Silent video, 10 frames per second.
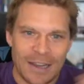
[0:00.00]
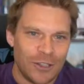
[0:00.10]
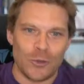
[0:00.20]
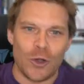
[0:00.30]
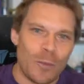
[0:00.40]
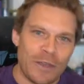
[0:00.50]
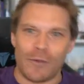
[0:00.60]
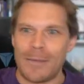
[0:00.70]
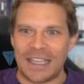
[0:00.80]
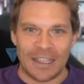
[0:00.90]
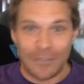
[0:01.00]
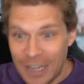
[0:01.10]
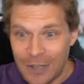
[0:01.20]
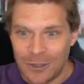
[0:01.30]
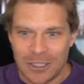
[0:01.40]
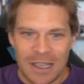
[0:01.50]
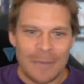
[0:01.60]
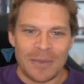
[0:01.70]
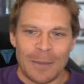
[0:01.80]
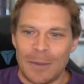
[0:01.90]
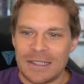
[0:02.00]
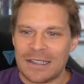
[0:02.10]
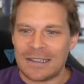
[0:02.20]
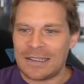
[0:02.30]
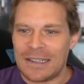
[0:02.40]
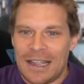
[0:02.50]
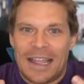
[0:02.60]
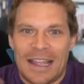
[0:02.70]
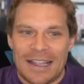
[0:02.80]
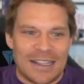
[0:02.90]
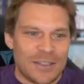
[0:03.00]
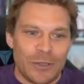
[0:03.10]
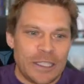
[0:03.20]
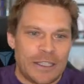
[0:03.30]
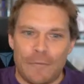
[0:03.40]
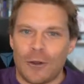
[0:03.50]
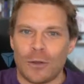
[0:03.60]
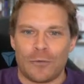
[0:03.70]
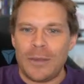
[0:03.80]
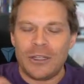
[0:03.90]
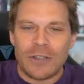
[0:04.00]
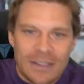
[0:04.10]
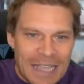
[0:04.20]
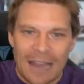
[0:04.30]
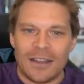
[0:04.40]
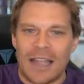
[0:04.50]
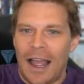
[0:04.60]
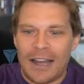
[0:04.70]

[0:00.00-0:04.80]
You know me for making videos, but it's really difficult for me to tell.